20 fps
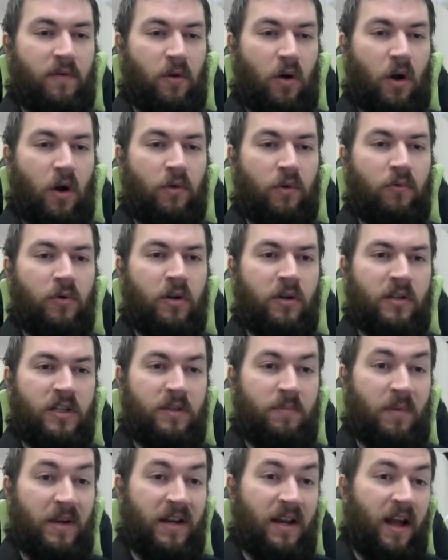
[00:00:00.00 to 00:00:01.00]
our rooks
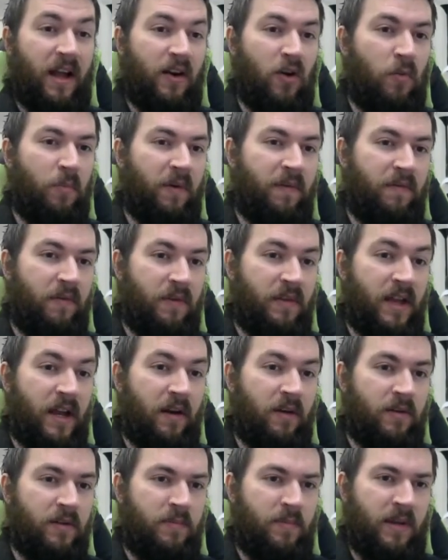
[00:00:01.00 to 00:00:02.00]
but not open for
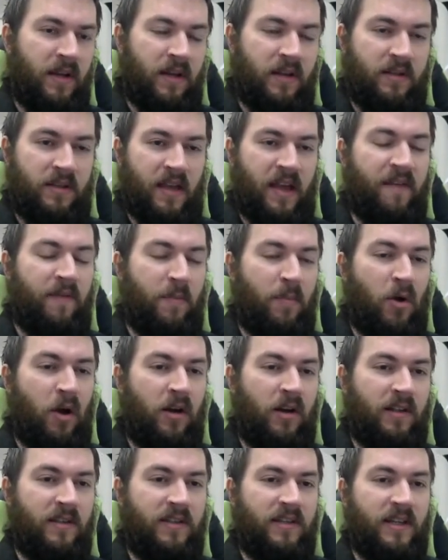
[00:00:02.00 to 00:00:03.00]
theirs because they have a
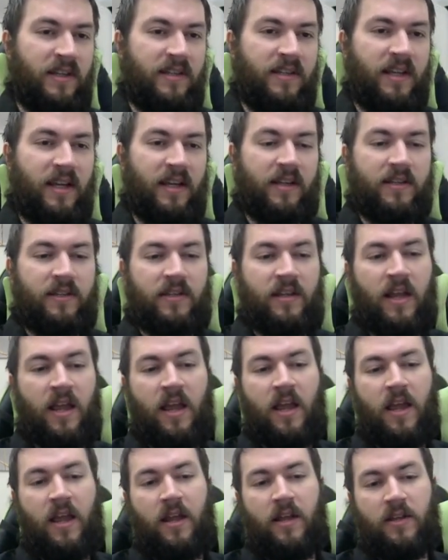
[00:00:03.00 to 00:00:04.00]
pawn on c6.
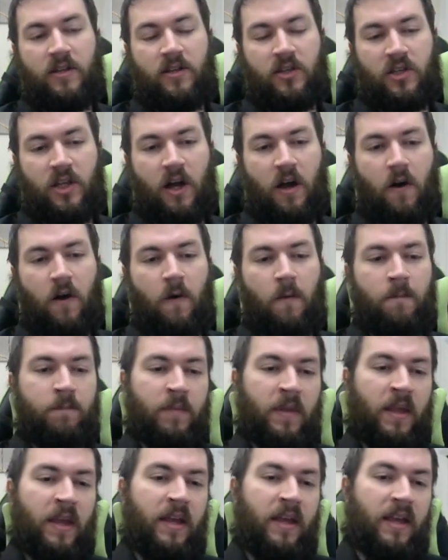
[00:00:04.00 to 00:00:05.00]
So
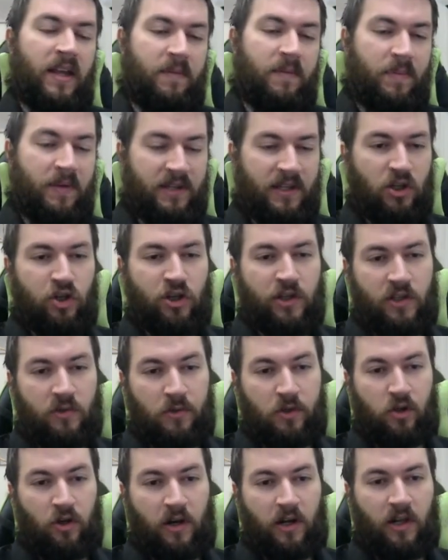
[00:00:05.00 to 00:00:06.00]
in positions
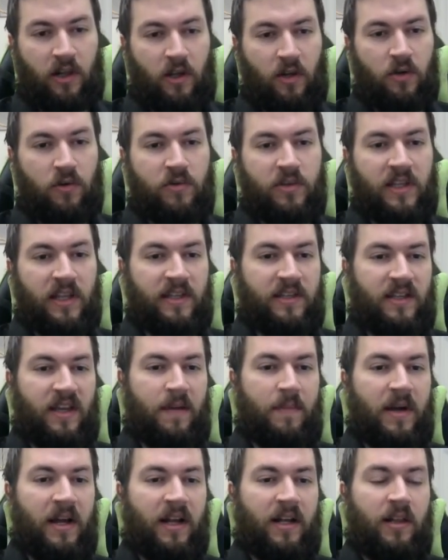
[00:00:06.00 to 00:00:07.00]
which are closed and
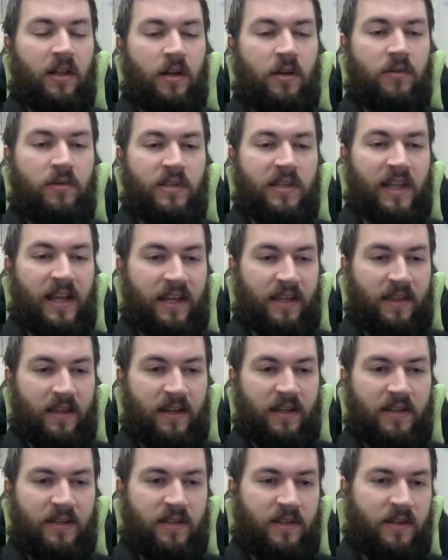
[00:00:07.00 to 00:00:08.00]
semi-closed like
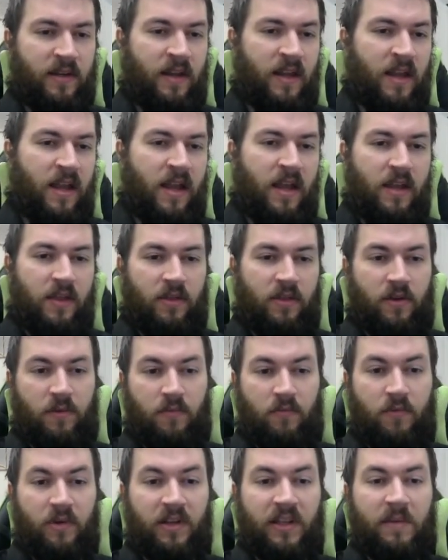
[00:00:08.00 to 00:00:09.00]
this, they're
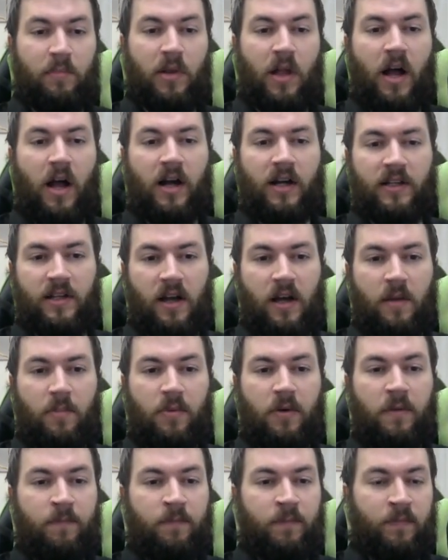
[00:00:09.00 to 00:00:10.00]
really blocked
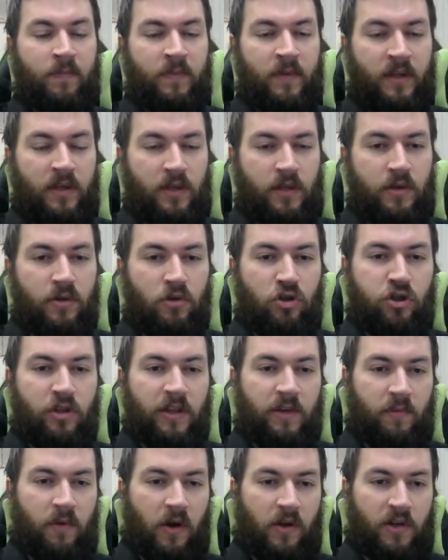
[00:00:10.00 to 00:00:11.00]
up. Usually
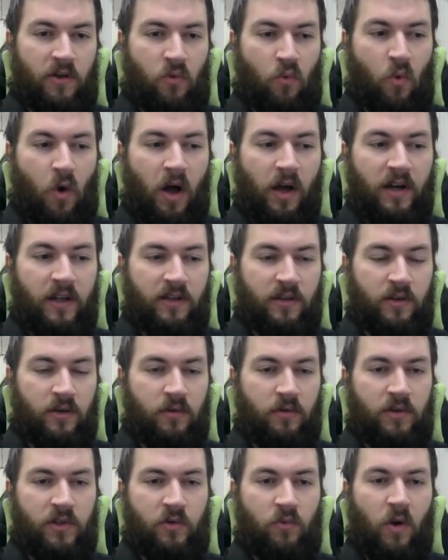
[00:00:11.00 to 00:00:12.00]
what you want to
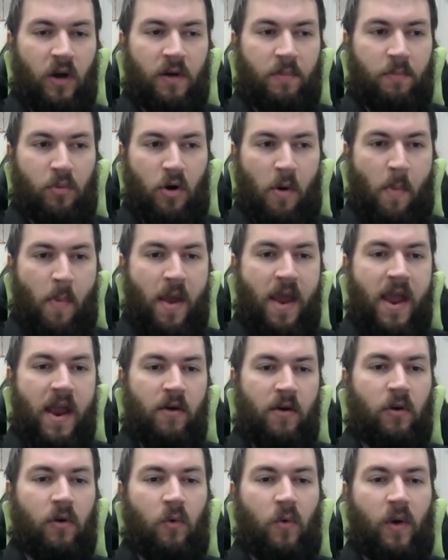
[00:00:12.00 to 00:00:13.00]
do is you want to
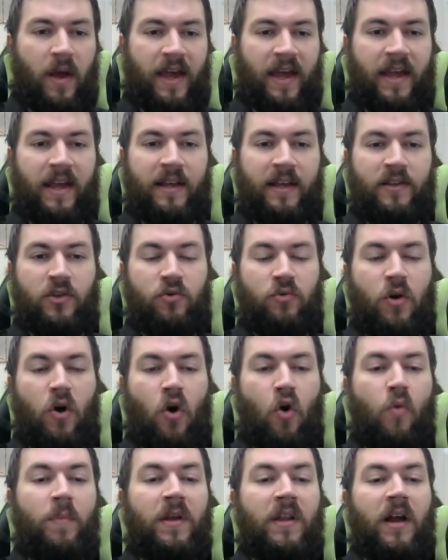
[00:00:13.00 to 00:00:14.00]
prepare a way to
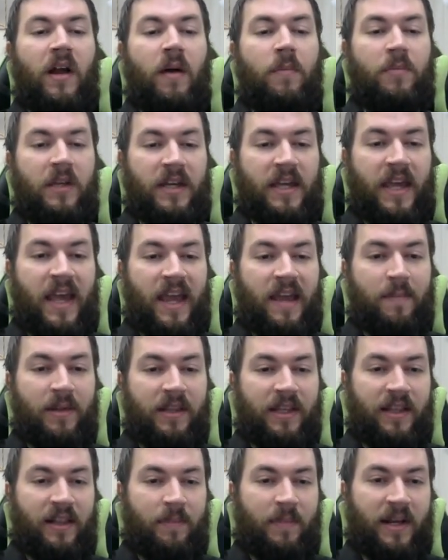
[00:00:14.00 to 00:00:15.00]
open up the game a
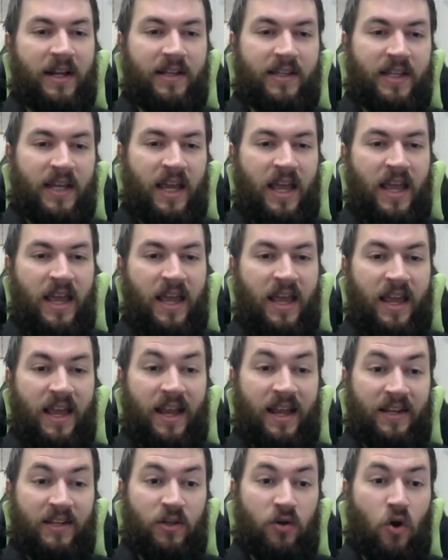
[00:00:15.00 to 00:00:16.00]
little bit.
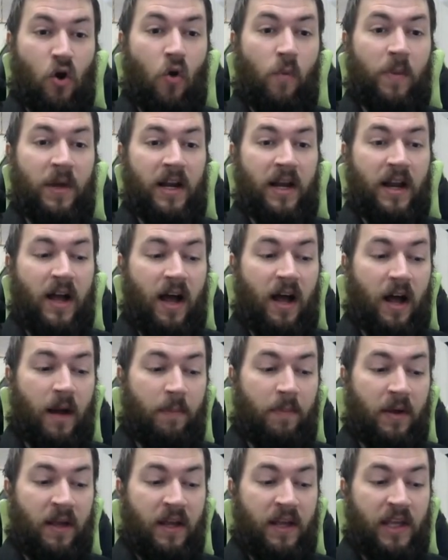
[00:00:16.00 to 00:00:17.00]
And to open it
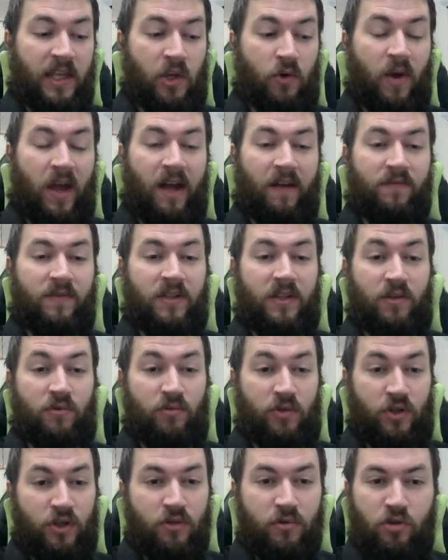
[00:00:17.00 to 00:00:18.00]
up, you
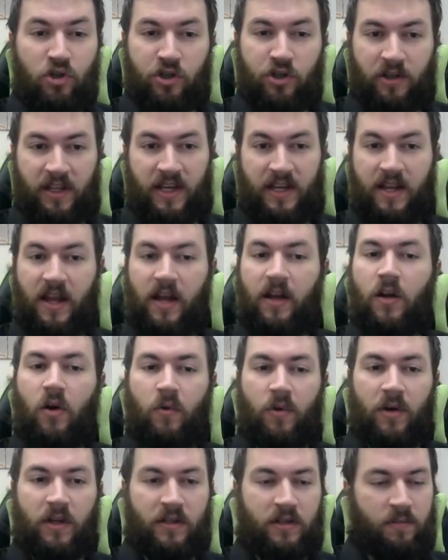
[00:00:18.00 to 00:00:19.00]
usually, not
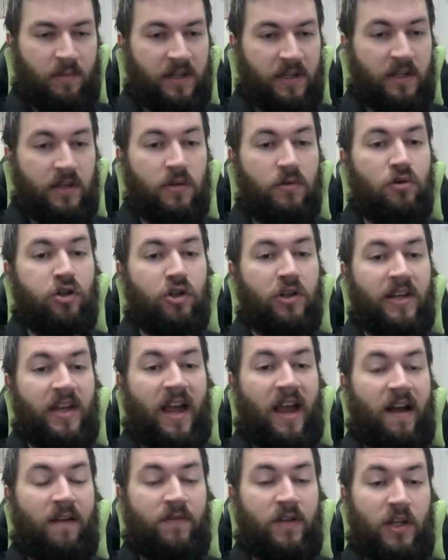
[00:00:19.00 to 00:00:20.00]
always, but usually
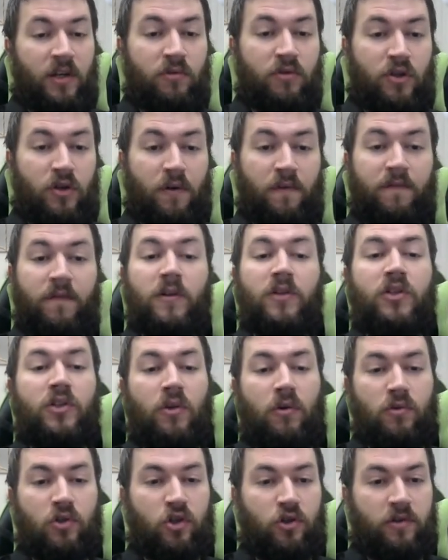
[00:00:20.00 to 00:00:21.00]
have to use your foot
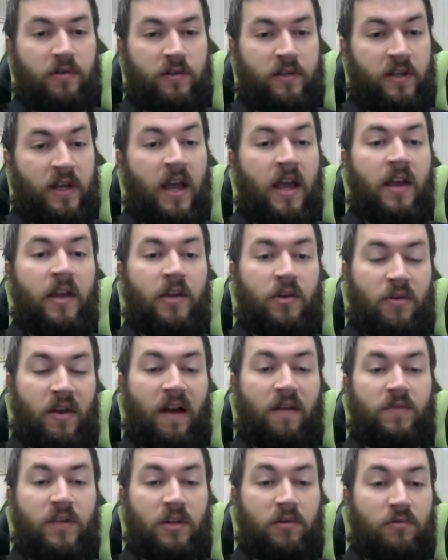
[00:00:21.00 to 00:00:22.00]
soldiers. You
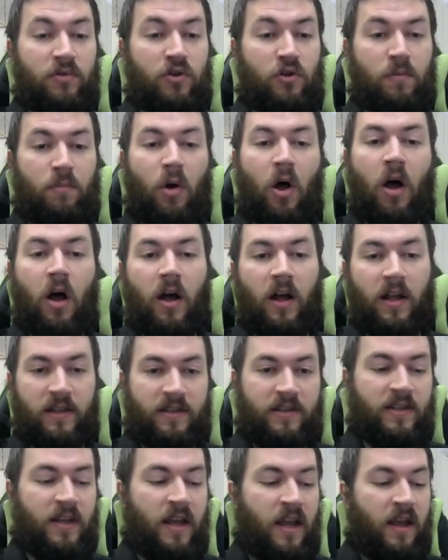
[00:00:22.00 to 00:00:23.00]
have to use your
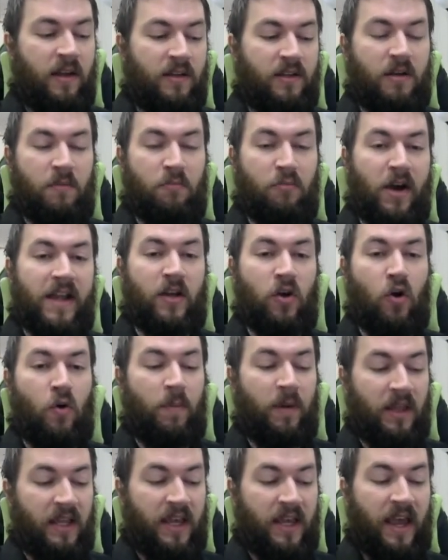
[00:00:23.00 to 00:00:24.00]
pawns to break
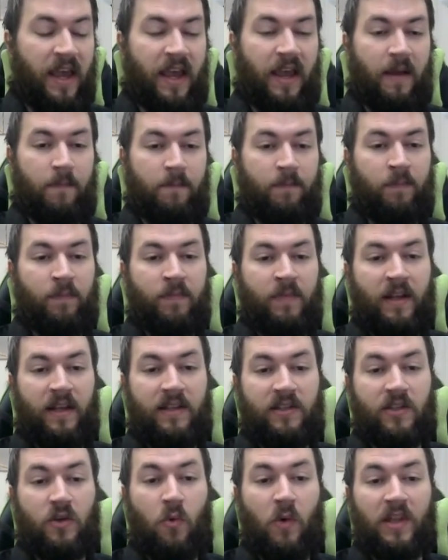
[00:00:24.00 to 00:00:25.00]
open the game.
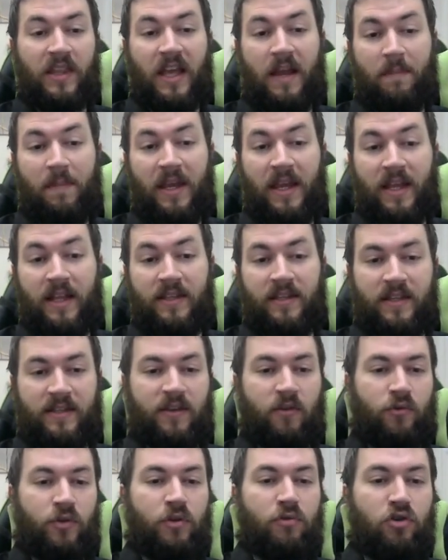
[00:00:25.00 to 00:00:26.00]
And so what that means is
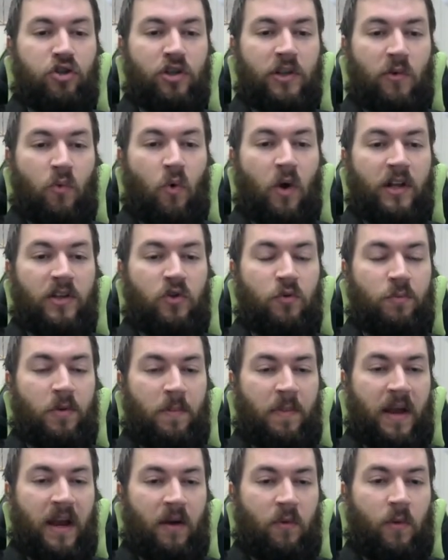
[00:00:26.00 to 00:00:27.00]
you'll usually want to
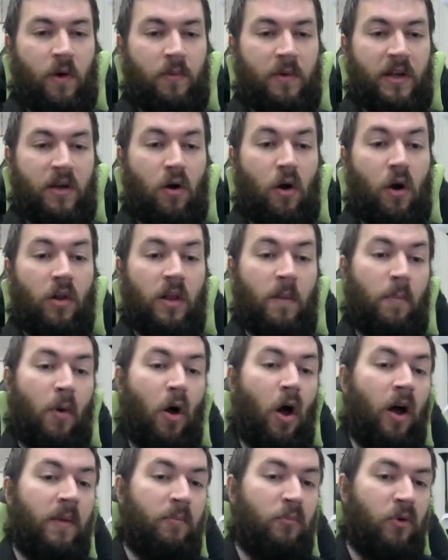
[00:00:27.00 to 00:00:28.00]
prepare what we call a
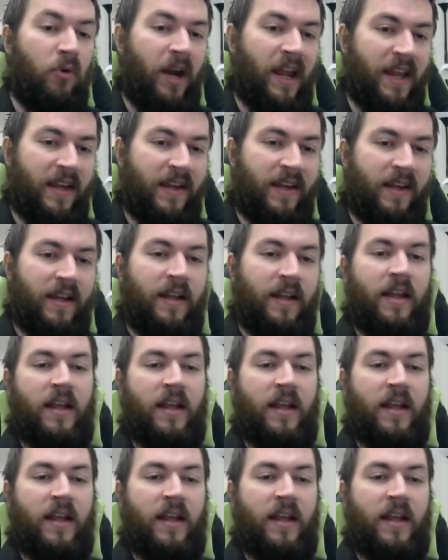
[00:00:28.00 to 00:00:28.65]
pawn break.